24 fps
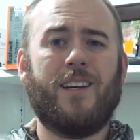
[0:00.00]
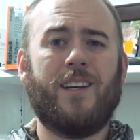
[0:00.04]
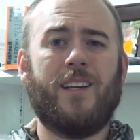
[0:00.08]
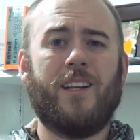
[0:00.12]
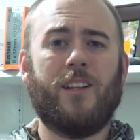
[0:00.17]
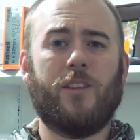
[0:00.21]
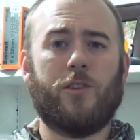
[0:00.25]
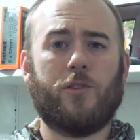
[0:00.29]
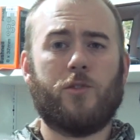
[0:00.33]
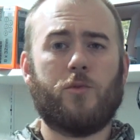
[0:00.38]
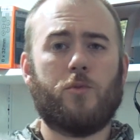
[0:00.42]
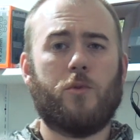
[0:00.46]
It
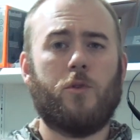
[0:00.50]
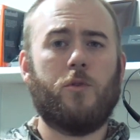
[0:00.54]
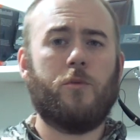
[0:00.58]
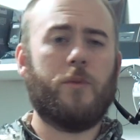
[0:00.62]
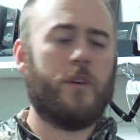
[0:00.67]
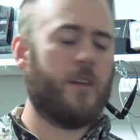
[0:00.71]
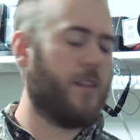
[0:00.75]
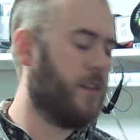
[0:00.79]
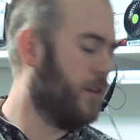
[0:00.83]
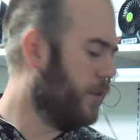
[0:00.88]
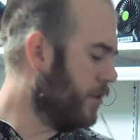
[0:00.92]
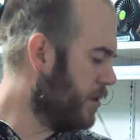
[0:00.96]
looks
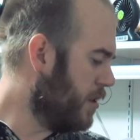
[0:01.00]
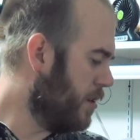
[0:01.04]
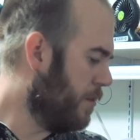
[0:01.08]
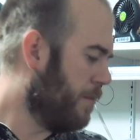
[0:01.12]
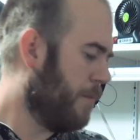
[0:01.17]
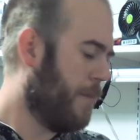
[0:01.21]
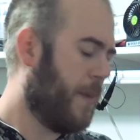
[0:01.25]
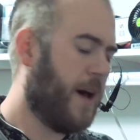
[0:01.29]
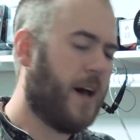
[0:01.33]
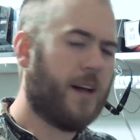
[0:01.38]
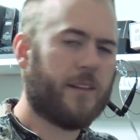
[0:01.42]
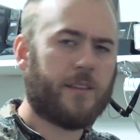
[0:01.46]
It looks
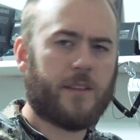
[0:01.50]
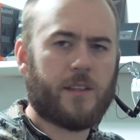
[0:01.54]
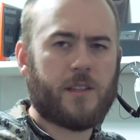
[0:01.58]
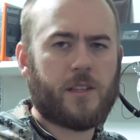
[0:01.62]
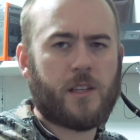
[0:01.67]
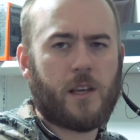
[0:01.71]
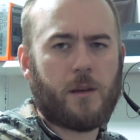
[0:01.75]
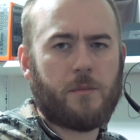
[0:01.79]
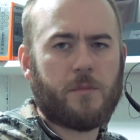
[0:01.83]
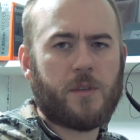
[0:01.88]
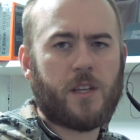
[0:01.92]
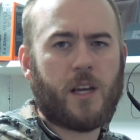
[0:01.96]
about the
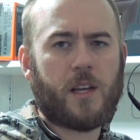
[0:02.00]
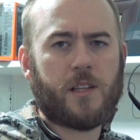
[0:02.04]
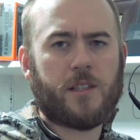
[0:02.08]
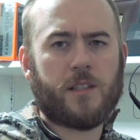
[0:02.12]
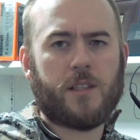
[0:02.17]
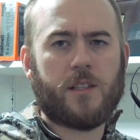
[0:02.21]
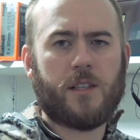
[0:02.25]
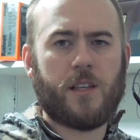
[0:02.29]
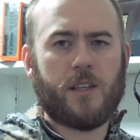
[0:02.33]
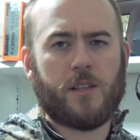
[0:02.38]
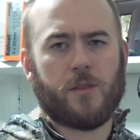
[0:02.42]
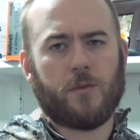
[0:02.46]
same size
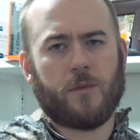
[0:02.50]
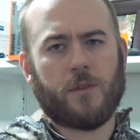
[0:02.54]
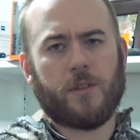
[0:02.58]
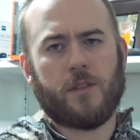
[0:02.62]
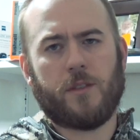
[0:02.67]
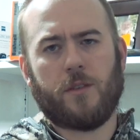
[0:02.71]
as this one.